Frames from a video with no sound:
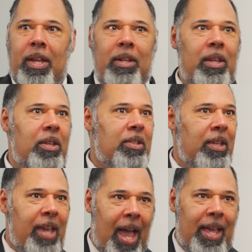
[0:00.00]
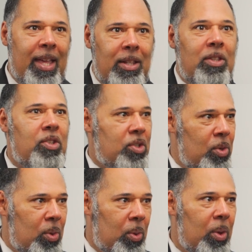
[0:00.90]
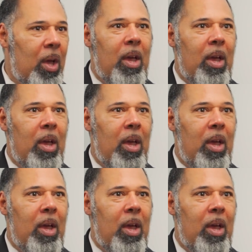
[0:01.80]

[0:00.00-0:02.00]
needed to get into